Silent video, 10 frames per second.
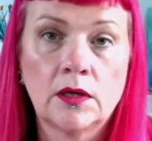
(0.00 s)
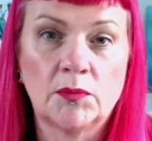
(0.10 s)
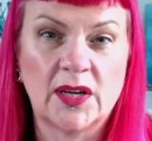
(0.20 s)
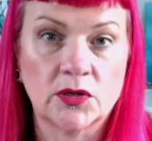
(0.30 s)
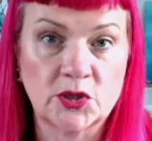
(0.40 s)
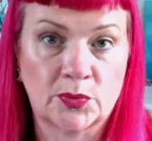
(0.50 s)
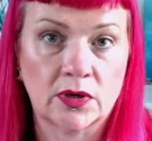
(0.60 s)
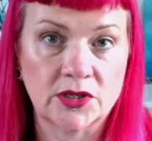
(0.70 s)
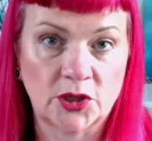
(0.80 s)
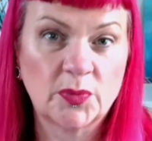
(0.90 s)
May not
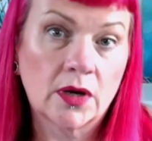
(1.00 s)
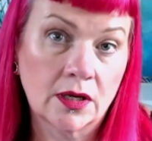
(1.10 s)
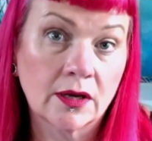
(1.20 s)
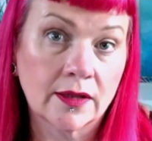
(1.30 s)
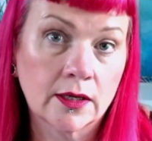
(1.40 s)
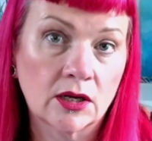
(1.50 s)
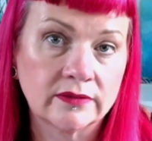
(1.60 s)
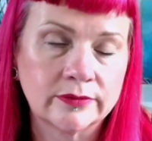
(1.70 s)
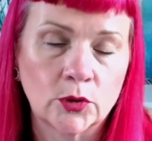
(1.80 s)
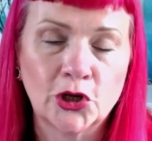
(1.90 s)
surprise you, but I like the
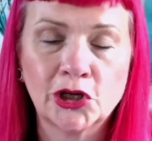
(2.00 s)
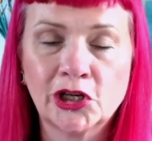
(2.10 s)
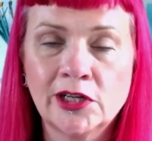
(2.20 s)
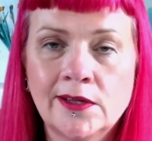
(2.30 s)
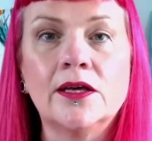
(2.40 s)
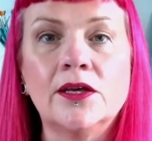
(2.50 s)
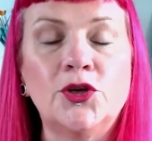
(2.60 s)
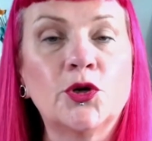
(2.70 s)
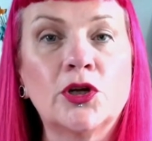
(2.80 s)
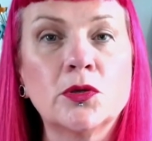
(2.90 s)
colorful look. You
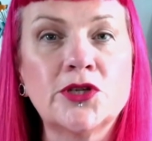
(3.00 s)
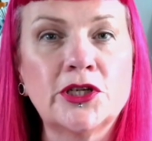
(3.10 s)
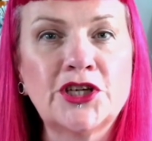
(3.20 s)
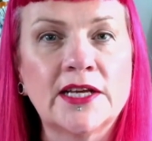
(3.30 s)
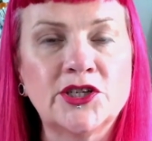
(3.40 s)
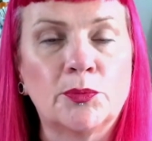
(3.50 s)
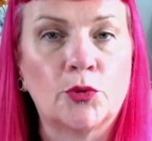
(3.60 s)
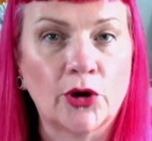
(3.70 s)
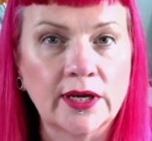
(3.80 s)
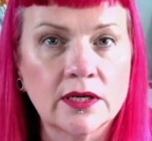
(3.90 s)
can also change the
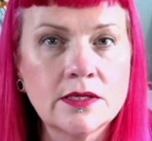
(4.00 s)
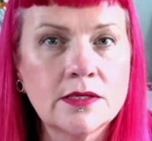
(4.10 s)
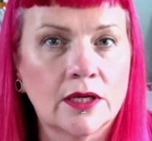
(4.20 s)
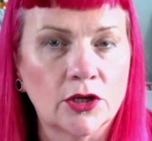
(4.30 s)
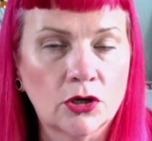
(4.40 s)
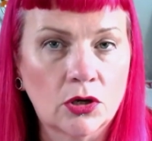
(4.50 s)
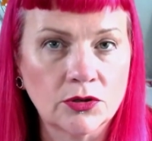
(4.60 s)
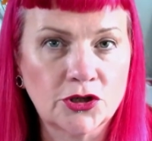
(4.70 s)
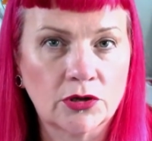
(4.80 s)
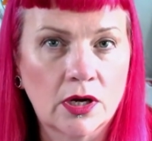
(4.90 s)
brightness and the
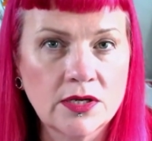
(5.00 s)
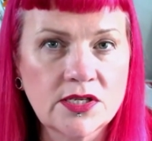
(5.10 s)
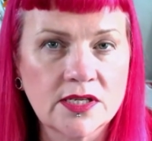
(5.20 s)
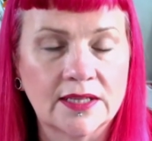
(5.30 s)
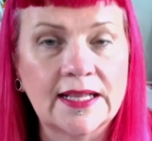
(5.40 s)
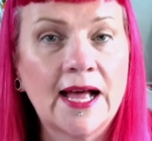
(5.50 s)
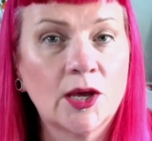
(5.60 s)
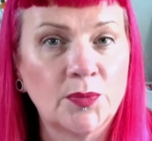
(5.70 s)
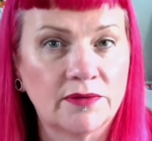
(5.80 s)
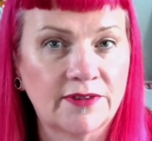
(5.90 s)
contrast, and that can
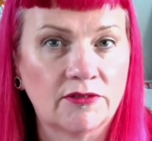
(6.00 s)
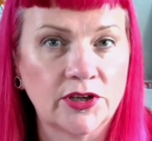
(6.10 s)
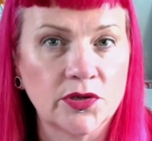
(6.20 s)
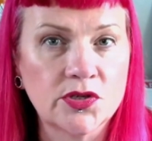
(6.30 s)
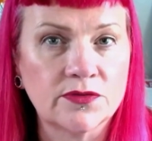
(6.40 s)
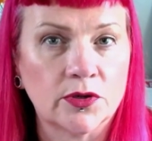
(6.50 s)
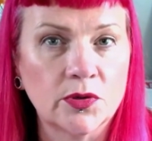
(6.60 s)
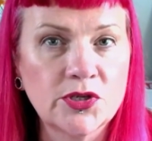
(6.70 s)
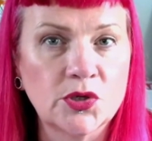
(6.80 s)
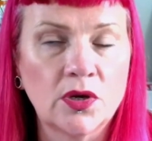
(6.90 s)
be very useful.
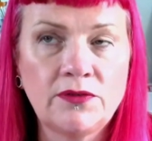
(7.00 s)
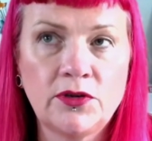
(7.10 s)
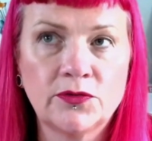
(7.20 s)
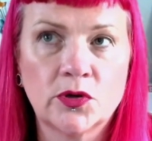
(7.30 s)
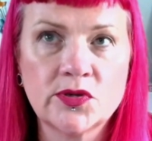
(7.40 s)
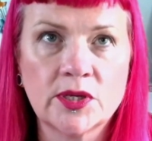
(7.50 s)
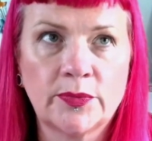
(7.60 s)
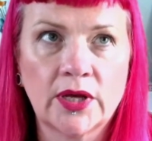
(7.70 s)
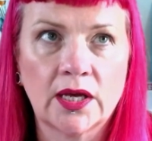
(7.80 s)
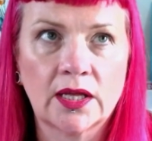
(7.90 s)
So if you've got
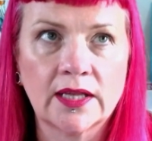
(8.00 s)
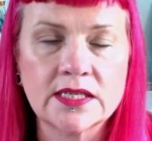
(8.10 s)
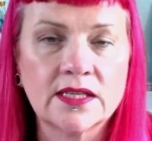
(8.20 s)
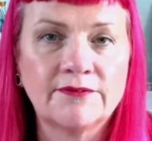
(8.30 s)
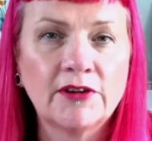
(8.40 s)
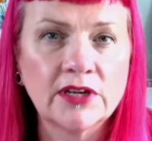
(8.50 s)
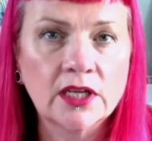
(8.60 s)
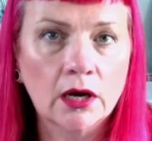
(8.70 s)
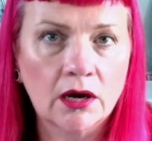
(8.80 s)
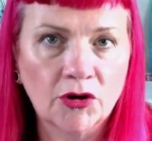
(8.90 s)
something that's a very
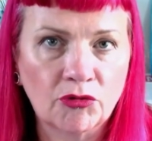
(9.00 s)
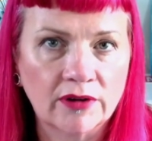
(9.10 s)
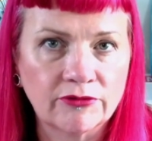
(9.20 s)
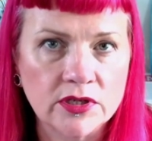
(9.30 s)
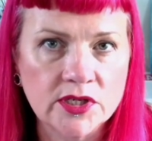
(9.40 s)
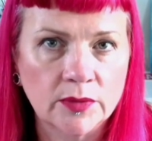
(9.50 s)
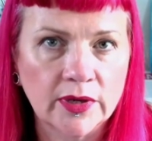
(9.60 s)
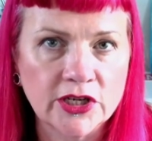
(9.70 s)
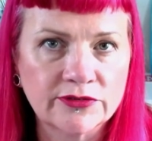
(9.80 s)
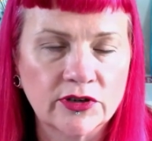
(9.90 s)
dark reference
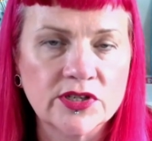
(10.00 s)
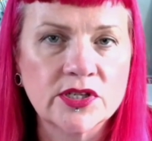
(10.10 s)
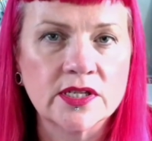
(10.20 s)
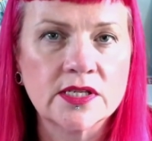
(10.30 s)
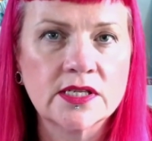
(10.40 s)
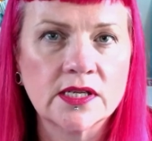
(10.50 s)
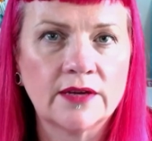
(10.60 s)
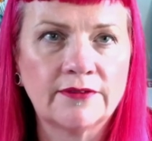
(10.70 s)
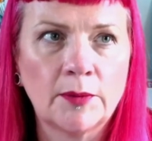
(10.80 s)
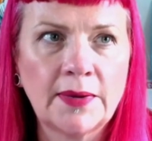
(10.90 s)
image, for instance, if
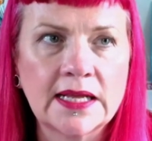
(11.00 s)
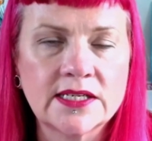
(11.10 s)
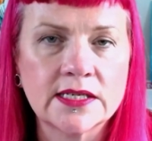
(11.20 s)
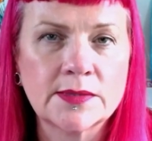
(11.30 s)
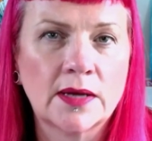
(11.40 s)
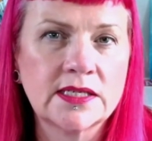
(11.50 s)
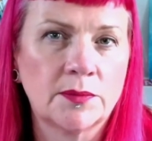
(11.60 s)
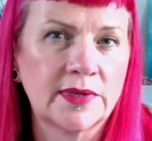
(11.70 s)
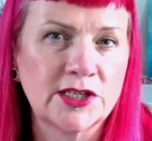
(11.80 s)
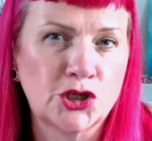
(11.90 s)
I'm painting
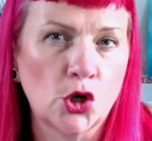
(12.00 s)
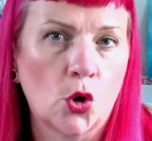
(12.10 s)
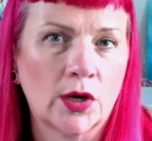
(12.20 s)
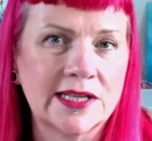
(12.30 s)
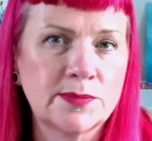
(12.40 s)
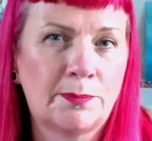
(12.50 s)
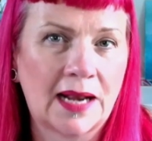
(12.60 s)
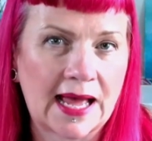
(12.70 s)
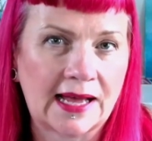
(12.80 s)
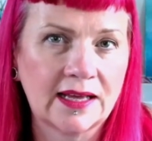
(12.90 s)
somebody's dog and it's
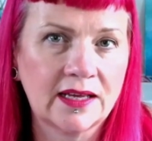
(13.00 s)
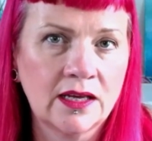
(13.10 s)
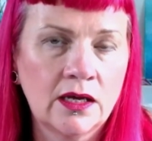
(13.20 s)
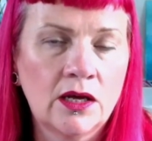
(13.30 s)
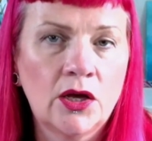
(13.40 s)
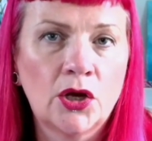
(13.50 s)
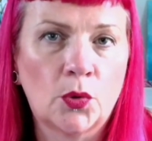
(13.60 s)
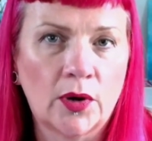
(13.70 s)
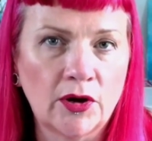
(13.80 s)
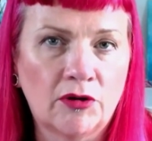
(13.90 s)
black,
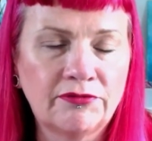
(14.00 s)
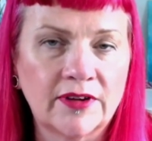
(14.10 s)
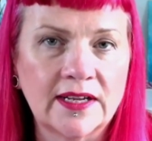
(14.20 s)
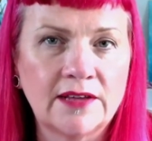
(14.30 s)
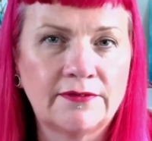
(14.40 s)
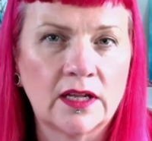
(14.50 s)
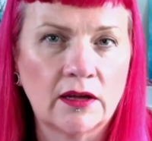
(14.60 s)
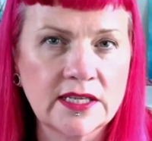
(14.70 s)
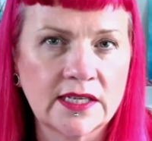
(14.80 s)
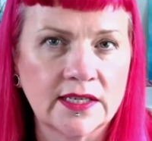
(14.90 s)
quite often if the
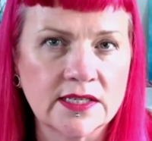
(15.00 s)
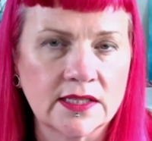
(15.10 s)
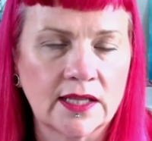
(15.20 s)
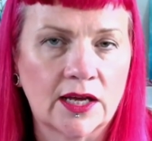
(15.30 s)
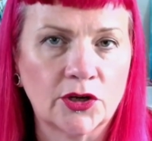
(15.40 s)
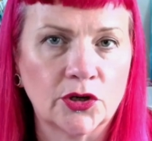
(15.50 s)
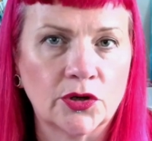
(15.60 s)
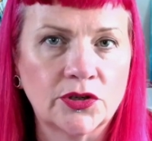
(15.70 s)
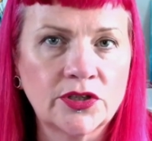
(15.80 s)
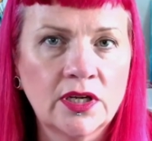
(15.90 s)
lighting isn't that good,
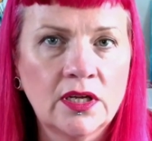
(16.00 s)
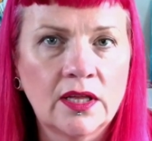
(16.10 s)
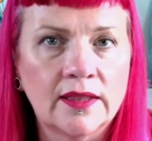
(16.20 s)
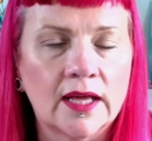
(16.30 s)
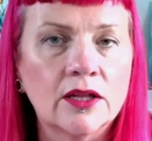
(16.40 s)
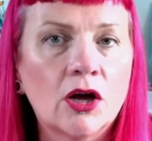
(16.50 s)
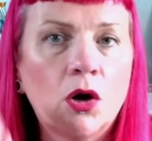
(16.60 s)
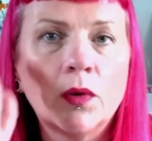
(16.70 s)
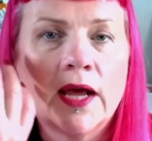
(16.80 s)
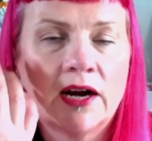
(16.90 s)
then the
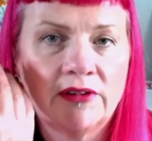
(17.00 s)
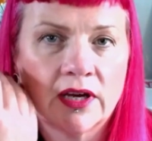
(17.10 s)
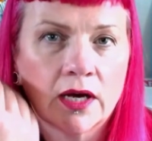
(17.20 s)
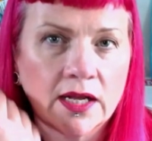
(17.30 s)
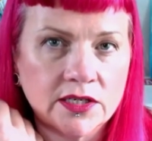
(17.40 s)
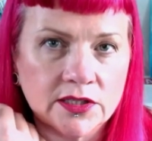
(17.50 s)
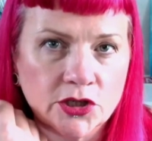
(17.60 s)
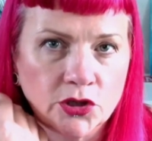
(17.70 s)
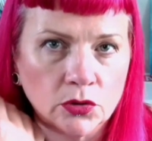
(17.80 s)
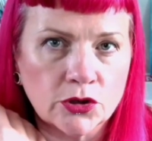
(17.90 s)
whole area under the
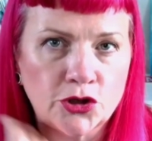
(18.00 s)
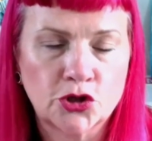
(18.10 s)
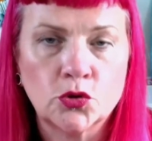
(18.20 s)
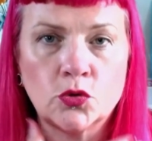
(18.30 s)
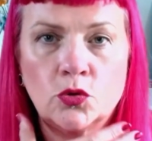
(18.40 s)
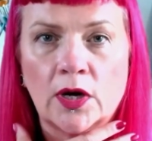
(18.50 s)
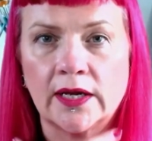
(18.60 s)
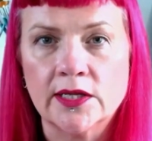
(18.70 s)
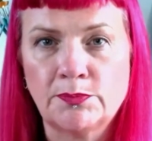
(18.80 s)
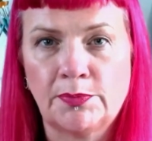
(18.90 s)
dog's jaw and
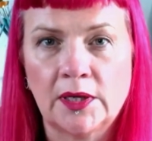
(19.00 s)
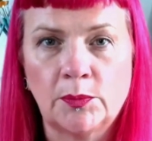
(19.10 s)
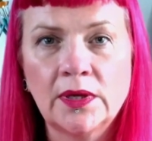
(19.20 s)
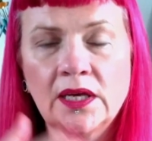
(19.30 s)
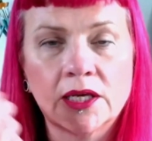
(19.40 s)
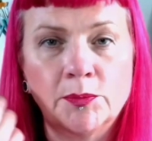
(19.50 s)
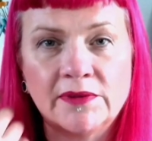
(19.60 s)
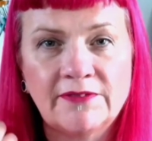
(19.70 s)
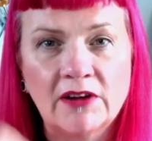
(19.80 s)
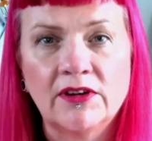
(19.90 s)
its bib can be
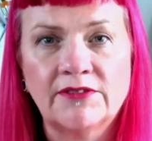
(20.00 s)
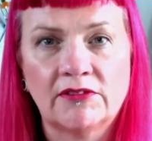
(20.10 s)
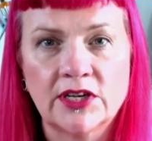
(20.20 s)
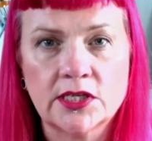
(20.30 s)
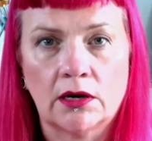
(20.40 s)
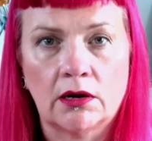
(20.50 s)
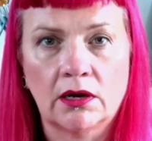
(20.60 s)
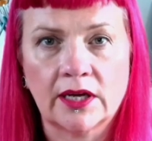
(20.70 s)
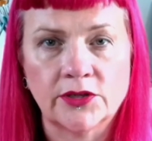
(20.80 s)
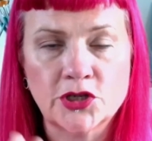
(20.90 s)
very, very dark
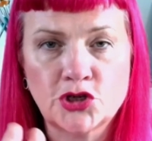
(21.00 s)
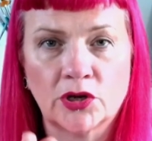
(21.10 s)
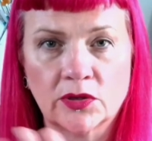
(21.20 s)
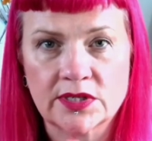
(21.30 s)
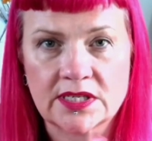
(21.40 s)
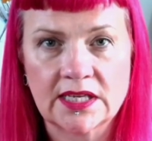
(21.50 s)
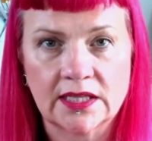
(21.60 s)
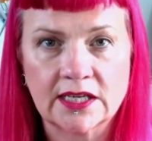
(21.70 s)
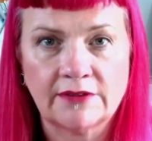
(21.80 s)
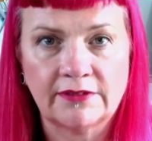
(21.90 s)
and you struggle to see the
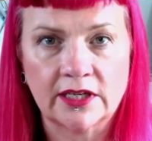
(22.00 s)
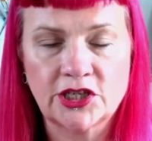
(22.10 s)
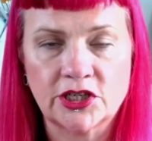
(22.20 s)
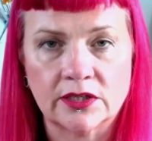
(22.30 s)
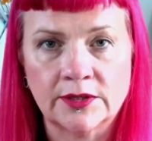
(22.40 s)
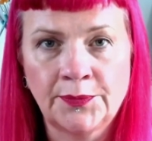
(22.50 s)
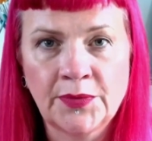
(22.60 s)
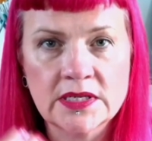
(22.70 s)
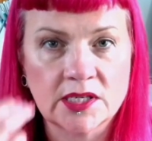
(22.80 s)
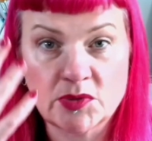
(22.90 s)
definition.
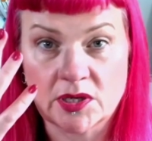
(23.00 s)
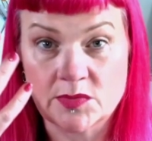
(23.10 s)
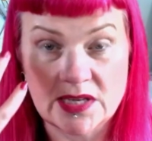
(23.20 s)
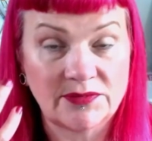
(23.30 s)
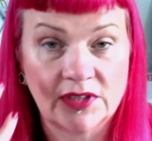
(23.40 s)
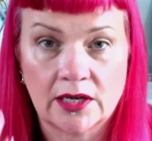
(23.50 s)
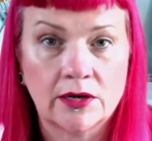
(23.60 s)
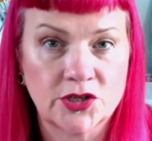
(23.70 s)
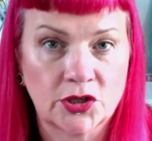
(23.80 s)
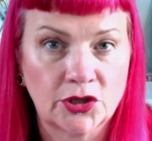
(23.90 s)
Sometimes even the
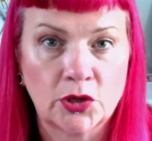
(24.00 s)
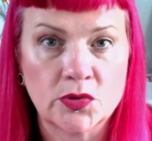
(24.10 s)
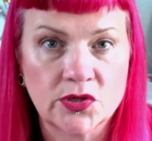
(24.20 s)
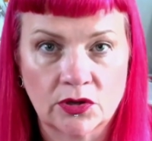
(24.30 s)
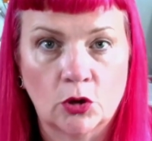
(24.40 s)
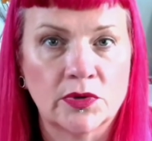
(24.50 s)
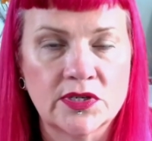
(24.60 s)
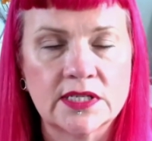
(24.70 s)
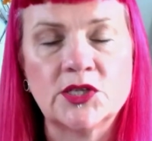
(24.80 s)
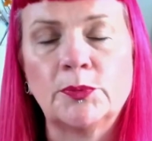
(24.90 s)
eyes and nose can almost
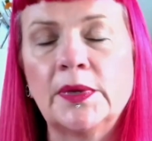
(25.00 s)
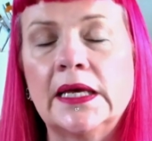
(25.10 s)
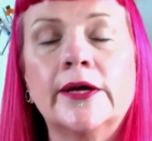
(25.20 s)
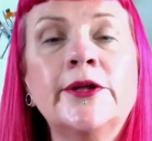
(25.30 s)
disappear.